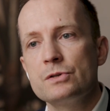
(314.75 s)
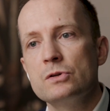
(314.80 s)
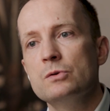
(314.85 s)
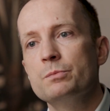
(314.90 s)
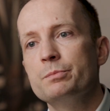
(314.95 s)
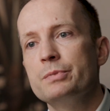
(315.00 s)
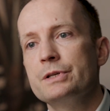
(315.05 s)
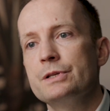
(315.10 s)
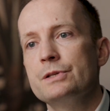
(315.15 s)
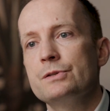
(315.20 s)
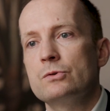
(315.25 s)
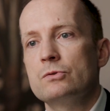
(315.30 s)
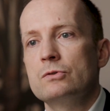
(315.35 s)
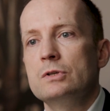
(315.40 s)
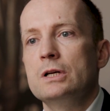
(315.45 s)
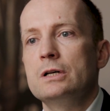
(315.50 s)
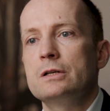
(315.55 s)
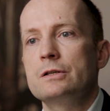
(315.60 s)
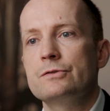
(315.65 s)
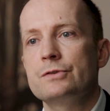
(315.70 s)
companies or
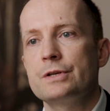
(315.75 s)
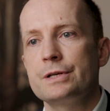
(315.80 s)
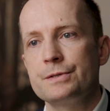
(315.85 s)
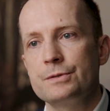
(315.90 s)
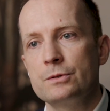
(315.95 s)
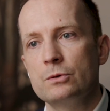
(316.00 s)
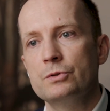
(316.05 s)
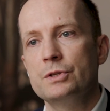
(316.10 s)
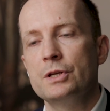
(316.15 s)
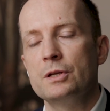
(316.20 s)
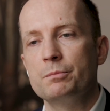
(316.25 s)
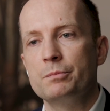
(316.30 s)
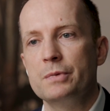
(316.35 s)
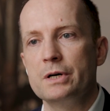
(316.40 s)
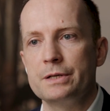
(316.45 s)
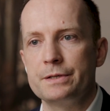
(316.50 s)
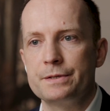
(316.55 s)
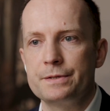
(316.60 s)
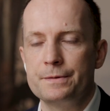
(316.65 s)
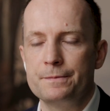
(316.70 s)
large custodian
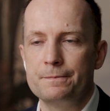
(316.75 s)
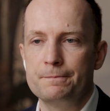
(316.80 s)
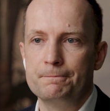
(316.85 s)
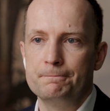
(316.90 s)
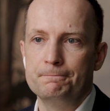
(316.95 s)
banks.